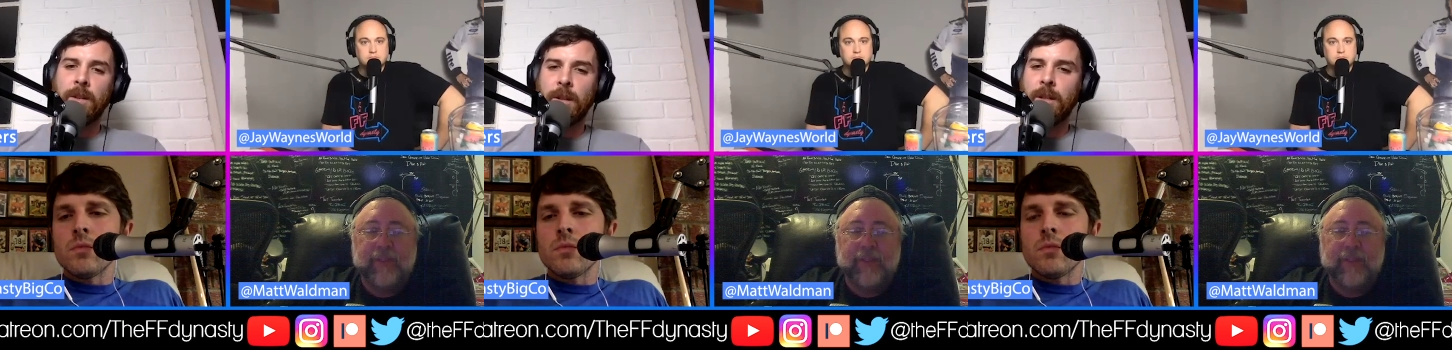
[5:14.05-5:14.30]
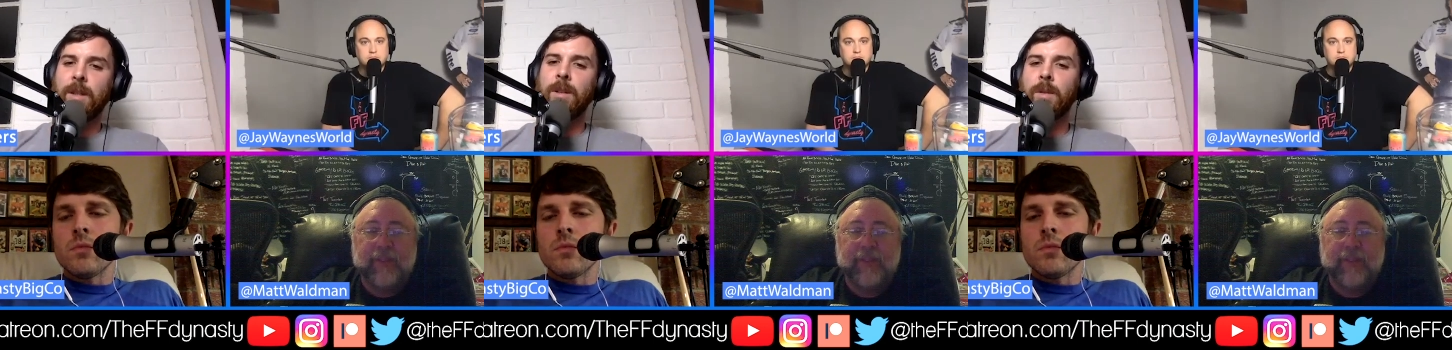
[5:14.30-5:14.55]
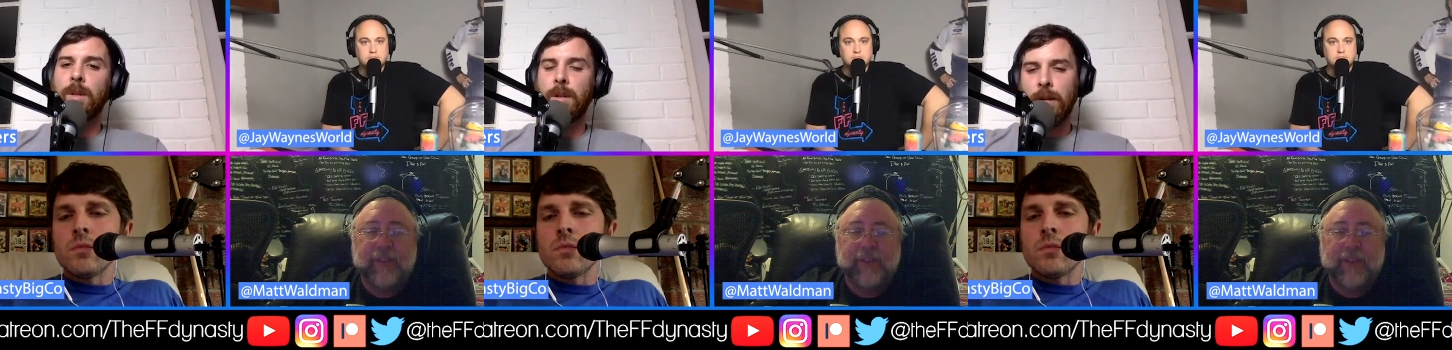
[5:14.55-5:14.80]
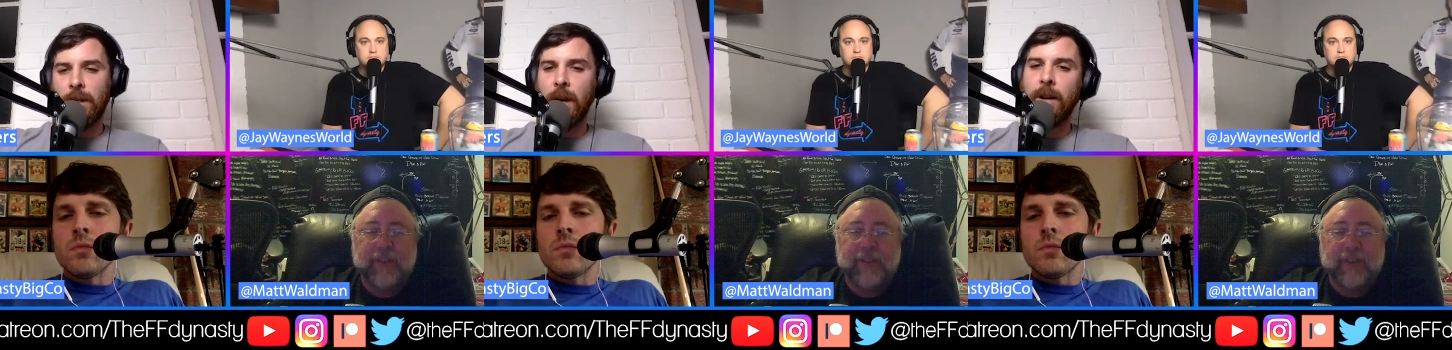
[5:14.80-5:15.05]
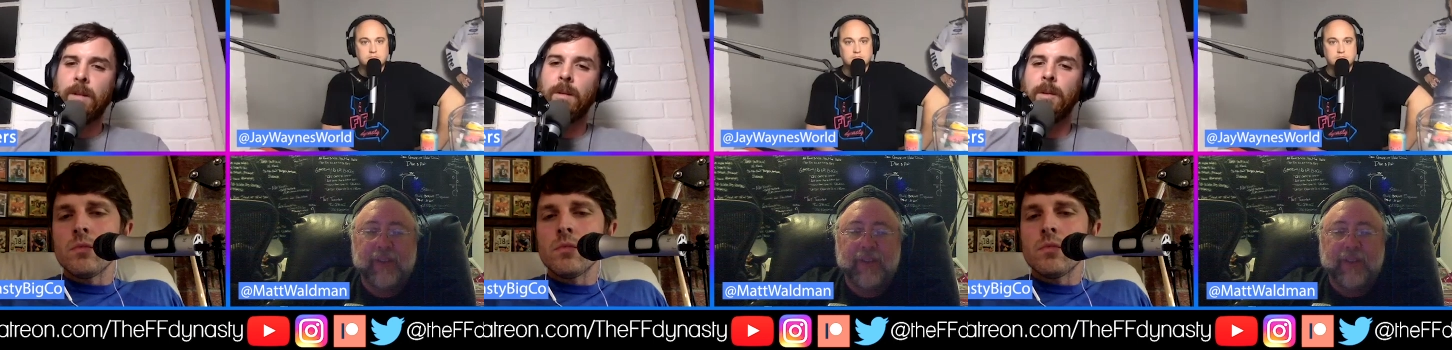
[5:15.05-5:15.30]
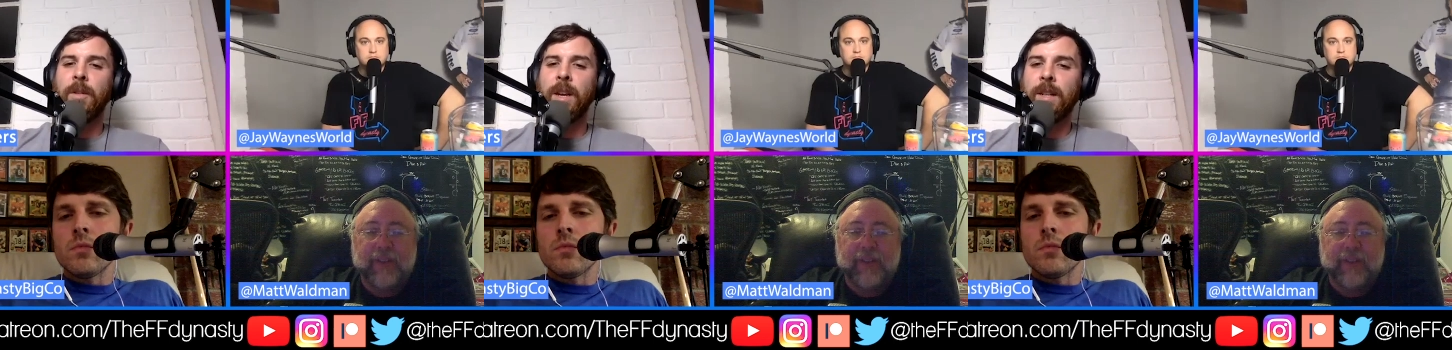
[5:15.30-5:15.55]
Speaker 1: just those
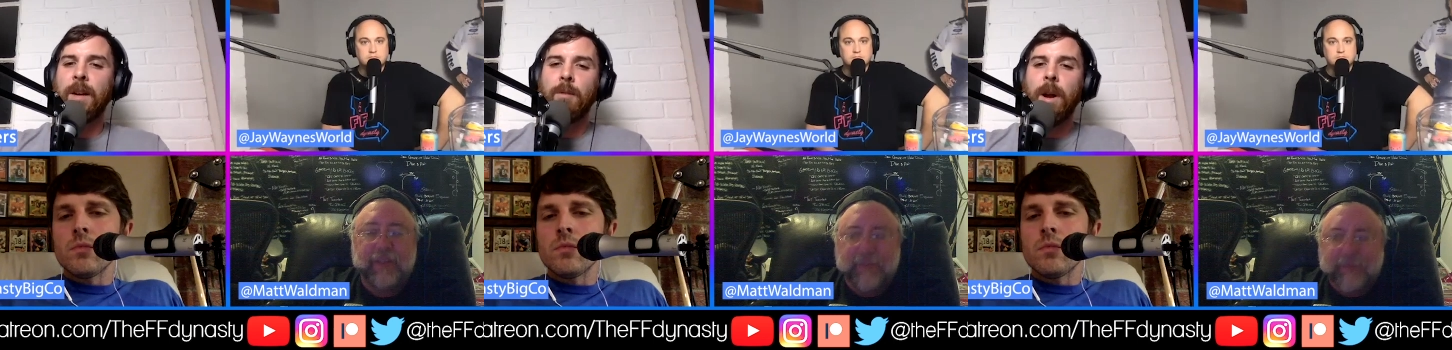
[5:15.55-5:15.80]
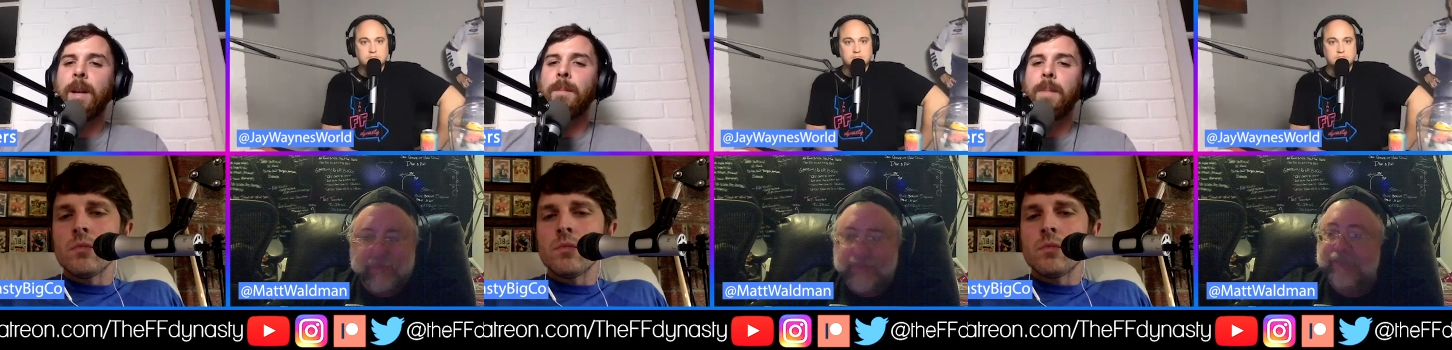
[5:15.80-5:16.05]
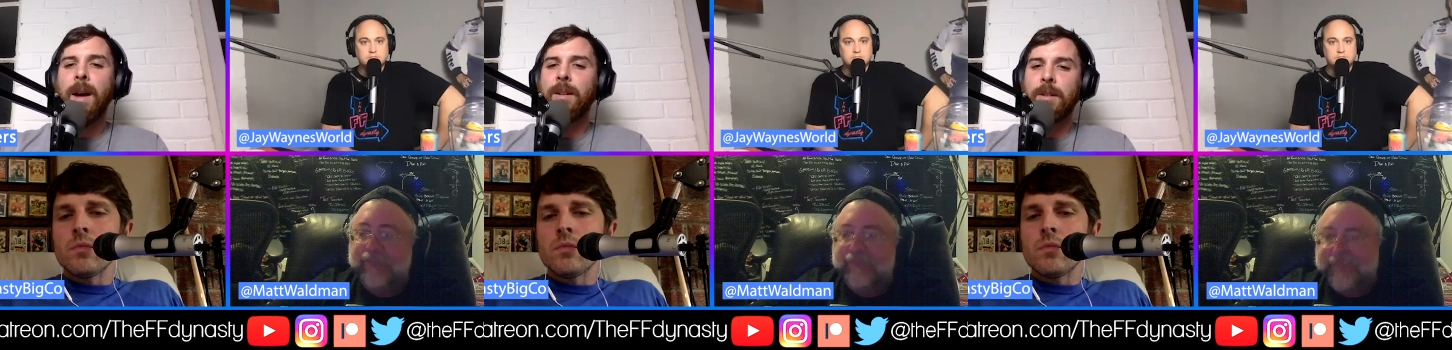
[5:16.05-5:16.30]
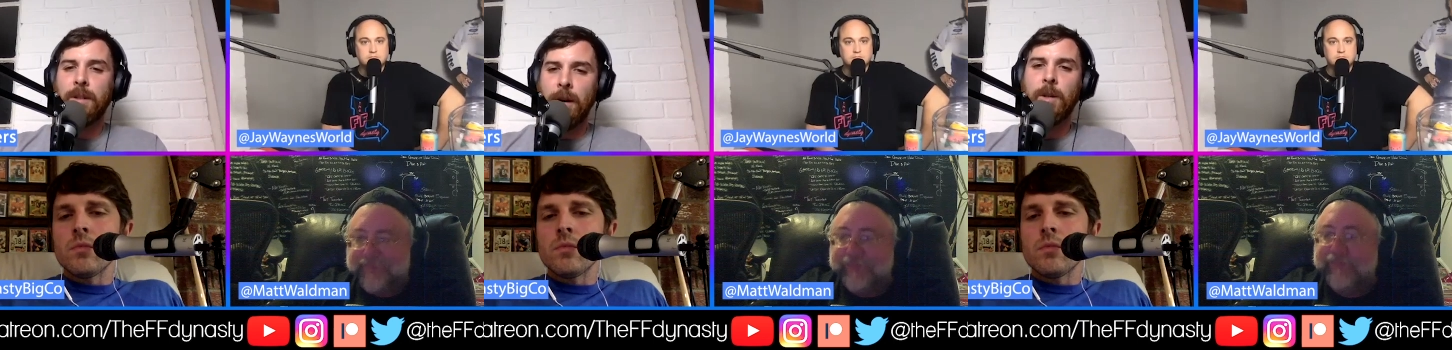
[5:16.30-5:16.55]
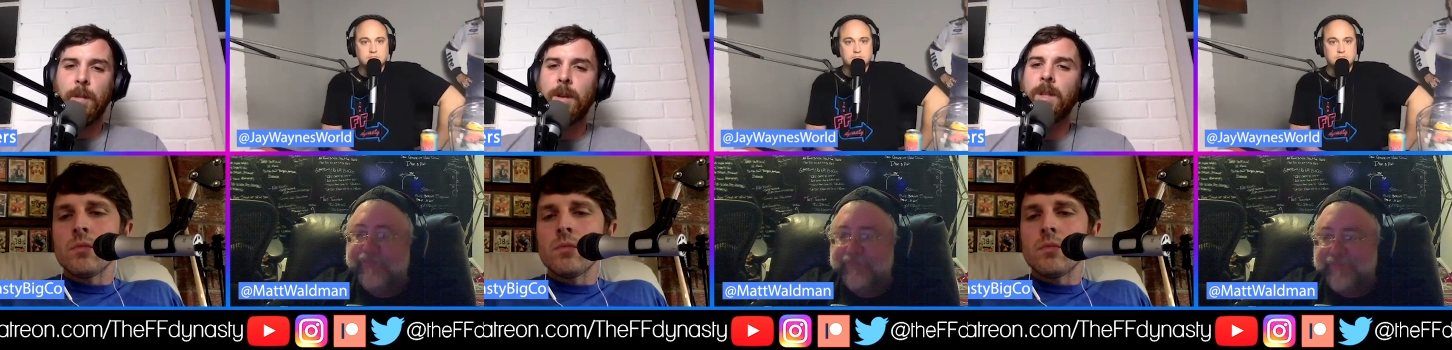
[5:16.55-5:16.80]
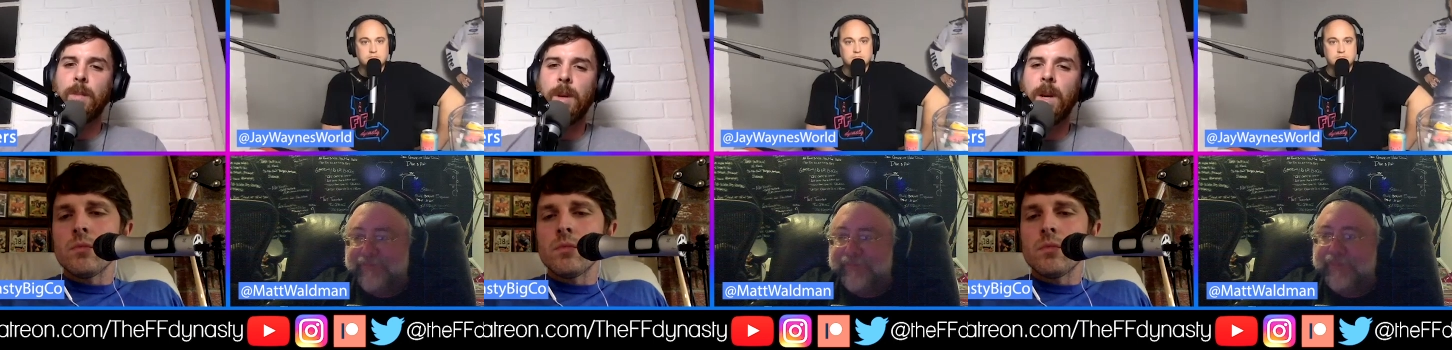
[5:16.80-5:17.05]
subtle things that running backs sh- are
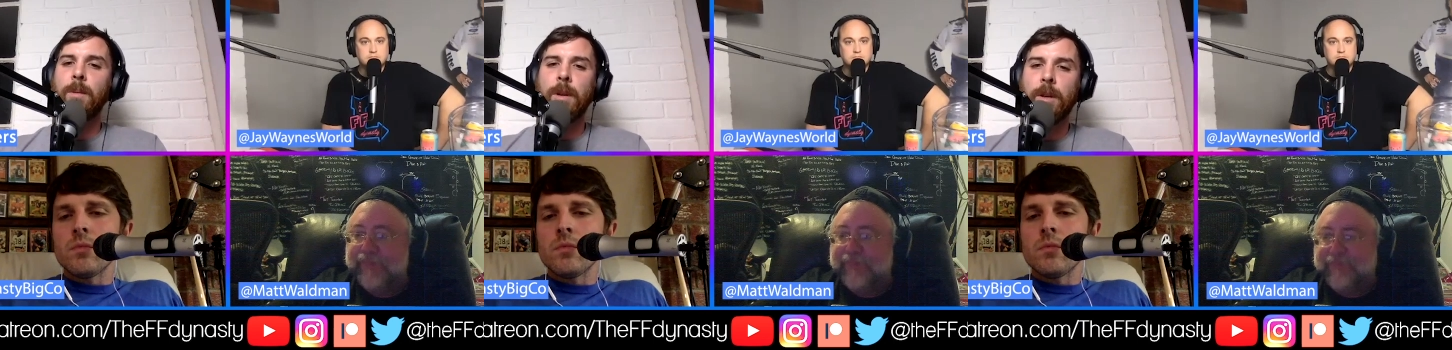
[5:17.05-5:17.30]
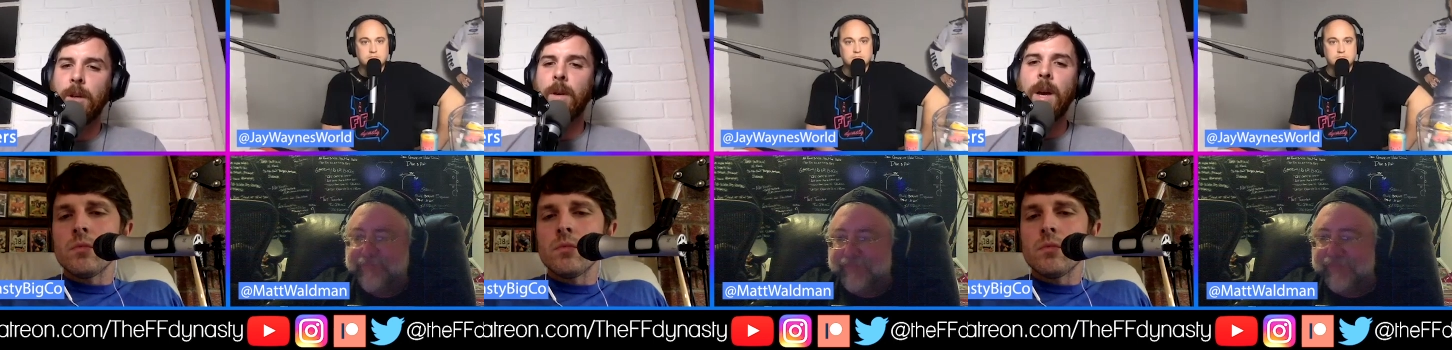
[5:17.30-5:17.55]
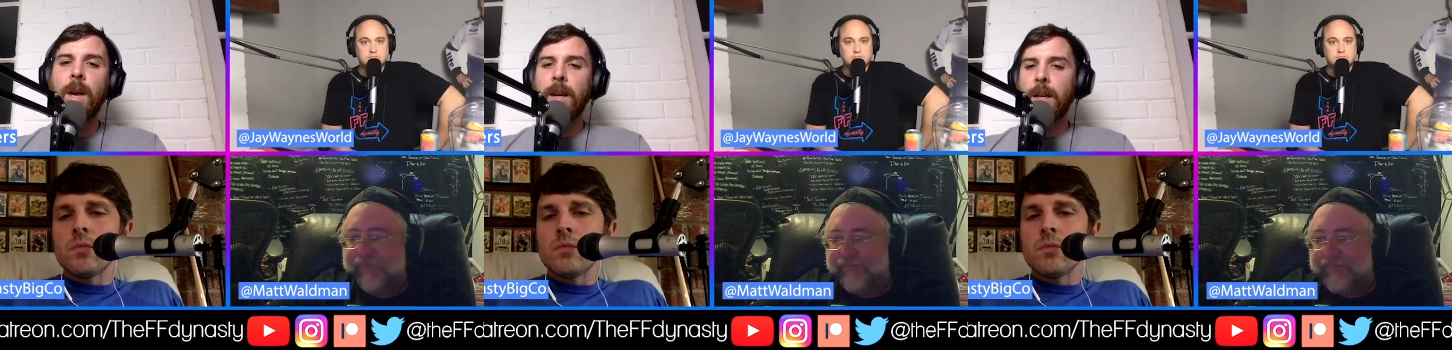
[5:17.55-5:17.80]
supposed to be able to do.